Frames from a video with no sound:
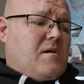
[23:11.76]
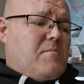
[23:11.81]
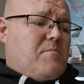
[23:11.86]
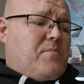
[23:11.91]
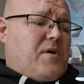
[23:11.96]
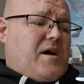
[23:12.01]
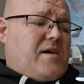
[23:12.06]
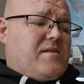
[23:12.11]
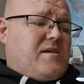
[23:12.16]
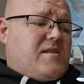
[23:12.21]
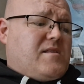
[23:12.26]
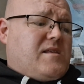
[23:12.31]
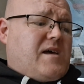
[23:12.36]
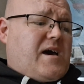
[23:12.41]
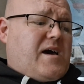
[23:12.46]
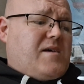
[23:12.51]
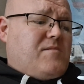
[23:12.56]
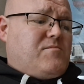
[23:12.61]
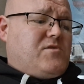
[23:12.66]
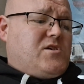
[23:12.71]
By the
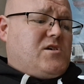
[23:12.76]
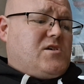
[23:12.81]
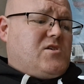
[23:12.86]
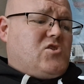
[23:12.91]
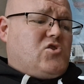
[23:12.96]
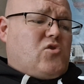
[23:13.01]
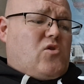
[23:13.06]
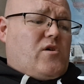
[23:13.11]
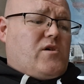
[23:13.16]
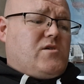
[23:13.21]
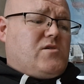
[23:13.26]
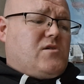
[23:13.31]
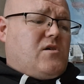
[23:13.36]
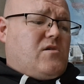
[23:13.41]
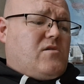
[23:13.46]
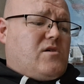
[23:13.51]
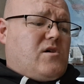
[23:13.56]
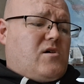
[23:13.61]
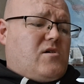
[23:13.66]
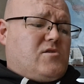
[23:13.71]
time she joined
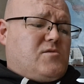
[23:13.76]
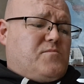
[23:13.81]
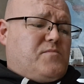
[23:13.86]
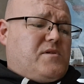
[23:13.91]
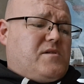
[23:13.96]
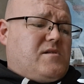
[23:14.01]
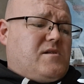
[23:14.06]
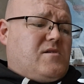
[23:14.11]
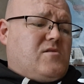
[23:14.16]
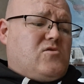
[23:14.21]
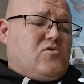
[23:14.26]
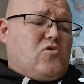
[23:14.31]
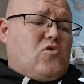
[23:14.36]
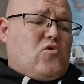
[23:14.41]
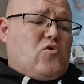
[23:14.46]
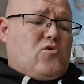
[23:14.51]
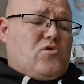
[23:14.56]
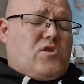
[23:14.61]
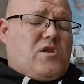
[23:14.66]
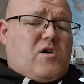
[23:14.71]
her husband in
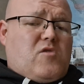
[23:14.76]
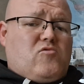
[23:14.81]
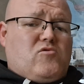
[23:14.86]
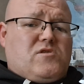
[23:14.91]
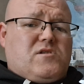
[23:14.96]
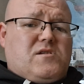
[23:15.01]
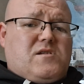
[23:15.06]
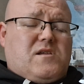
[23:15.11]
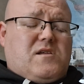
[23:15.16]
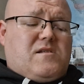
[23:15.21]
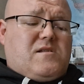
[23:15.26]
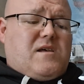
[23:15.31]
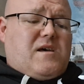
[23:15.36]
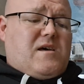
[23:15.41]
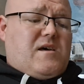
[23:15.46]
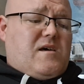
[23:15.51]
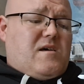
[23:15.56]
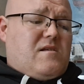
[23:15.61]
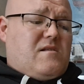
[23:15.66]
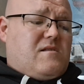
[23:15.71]

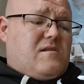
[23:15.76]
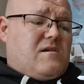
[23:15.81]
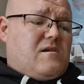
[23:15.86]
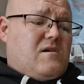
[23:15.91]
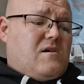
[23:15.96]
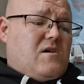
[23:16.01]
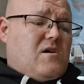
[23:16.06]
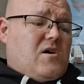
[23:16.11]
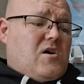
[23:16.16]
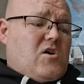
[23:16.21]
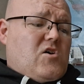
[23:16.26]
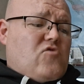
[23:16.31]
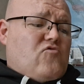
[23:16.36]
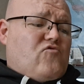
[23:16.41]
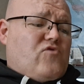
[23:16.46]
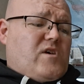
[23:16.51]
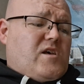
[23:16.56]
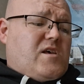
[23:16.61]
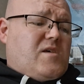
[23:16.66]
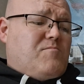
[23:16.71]
2008,
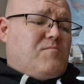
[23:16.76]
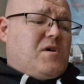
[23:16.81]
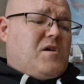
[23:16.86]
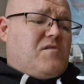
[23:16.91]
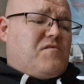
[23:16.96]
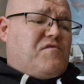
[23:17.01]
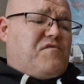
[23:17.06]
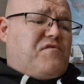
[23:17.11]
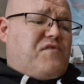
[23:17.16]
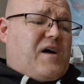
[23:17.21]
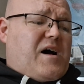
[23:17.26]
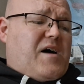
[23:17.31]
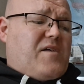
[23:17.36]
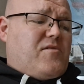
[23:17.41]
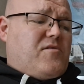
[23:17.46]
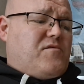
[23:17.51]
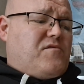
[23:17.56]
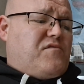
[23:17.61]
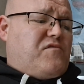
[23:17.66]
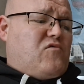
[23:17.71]
Rahim had
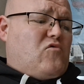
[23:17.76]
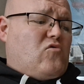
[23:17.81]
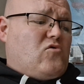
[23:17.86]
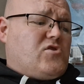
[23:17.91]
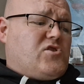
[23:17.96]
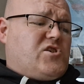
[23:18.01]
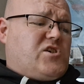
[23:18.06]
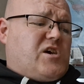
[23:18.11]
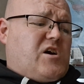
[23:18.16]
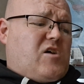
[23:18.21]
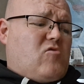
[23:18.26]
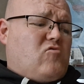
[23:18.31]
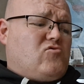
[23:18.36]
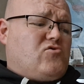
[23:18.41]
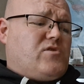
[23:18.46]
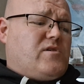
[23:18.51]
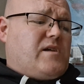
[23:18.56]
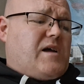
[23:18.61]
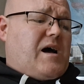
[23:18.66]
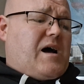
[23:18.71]
fathered 4
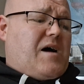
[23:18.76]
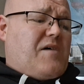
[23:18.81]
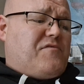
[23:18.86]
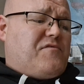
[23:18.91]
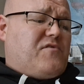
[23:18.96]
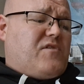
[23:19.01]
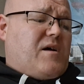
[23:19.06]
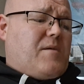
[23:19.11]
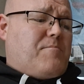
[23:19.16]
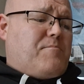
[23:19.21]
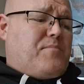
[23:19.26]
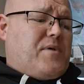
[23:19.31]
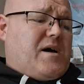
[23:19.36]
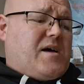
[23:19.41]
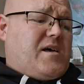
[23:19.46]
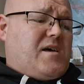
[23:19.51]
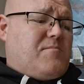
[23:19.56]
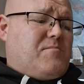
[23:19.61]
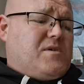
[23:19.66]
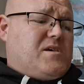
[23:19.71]
children after a
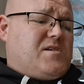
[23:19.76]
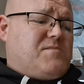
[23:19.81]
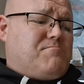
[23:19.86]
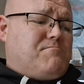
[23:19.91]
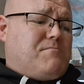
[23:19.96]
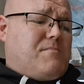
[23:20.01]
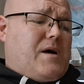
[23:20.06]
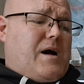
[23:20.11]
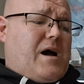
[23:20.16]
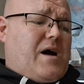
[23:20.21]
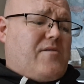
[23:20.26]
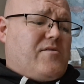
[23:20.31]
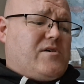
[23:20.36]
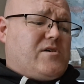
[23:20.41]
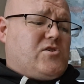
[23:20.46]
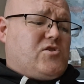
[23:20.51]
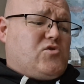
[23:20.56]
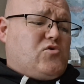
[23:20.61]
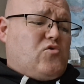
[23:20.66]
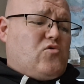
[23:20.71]
bigamous
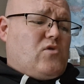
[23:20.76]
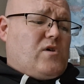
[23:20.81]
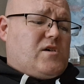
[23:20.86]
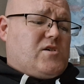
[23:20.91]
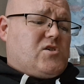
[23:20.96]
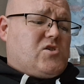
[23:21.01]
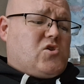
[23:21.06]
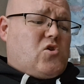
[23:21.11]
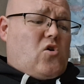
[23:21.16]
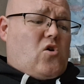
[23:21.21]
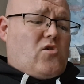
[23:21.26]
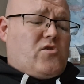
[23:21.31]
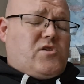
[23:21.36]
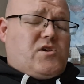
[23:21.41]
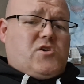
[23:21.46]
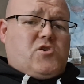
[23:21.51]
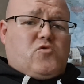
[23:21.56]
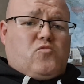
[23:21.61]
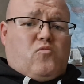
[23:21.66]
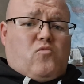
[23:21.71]
marriage to a
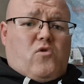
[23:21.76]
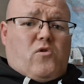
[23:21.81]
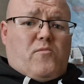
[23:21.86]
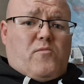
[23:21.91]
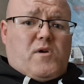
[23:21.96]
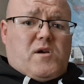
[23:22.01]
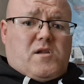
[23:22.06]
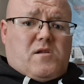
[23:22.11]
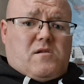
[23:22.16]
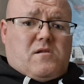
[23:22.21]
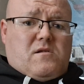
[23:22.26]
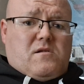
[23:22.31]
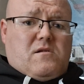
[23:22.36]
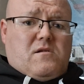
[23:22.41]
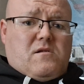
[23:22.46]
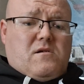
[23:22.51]
Scottish woman.